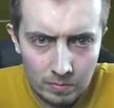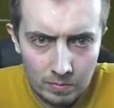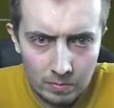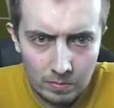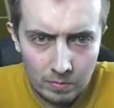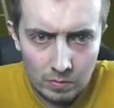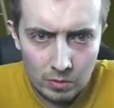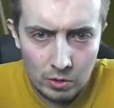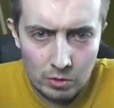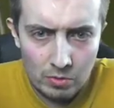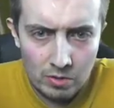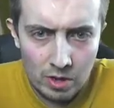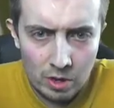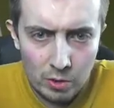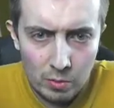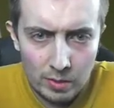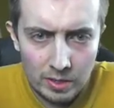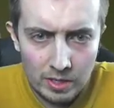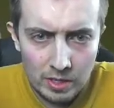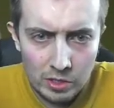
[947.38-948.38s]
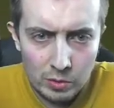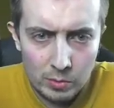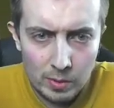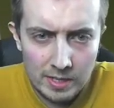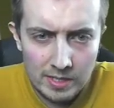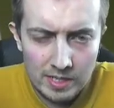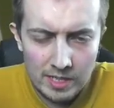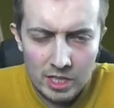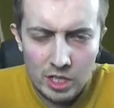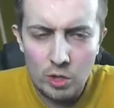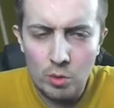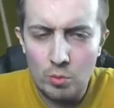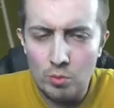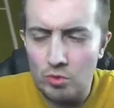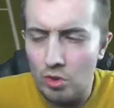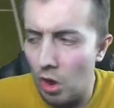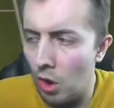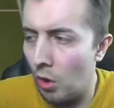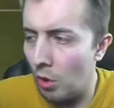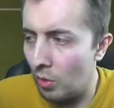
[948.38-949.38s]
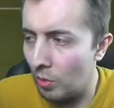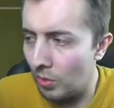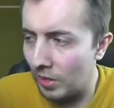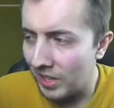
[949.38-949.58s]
You know we're going to sweat it. You know we're going